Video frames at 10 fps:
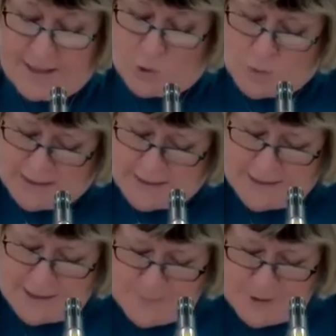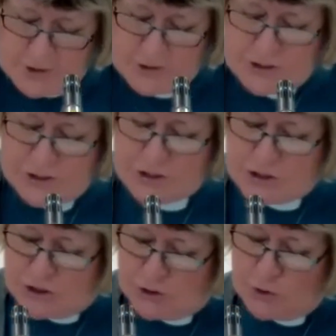It quickly emerged
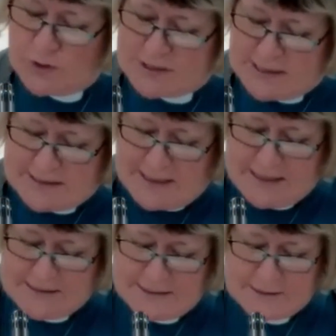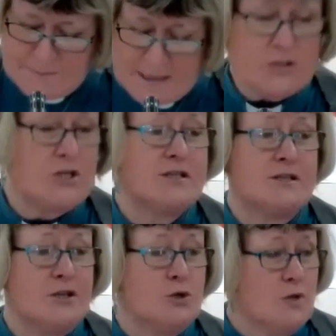that two were dedicated
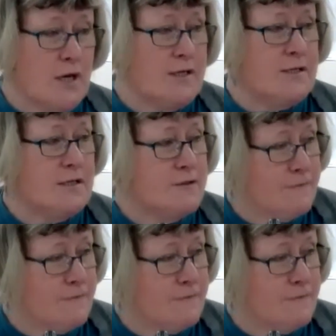Manchester United